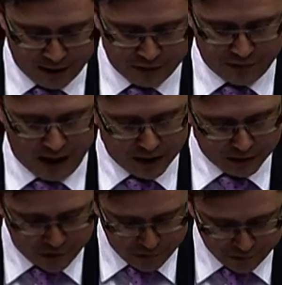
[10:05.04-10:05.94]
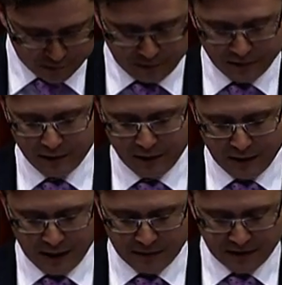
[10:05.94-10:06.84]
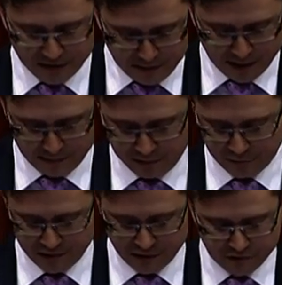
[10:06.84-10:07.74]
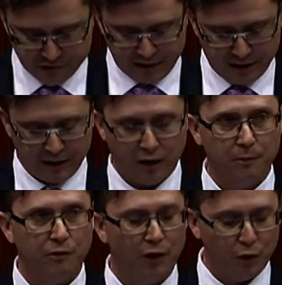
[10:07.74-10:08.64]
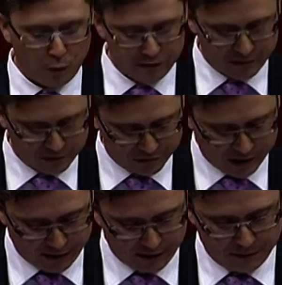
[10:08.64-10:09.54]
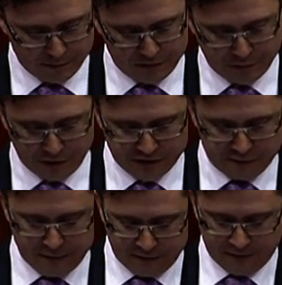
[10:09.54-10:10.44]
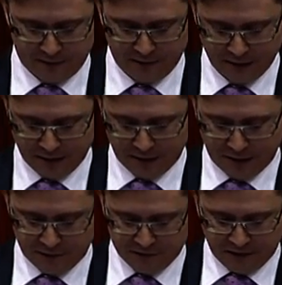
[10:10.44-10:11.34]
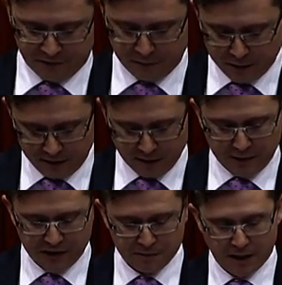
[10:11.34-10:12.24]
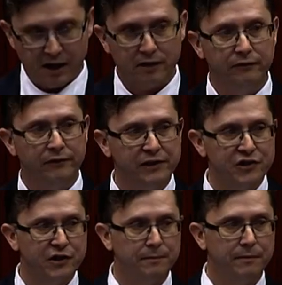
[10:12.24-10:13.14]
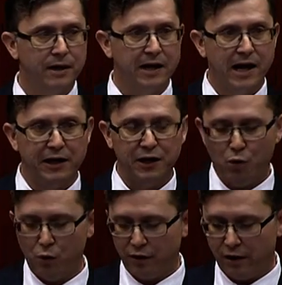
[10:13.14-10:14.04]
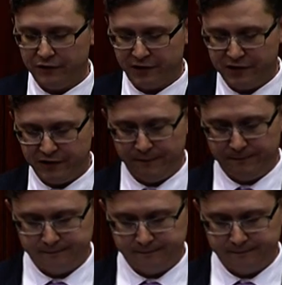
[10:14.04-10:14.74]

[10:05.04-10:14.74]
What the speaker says: Sir Angus Houston, and the Departmental Secretary and homegrown Western Australian, Mr Rick Smith, have set for me the benchmark of leadership in any organisation.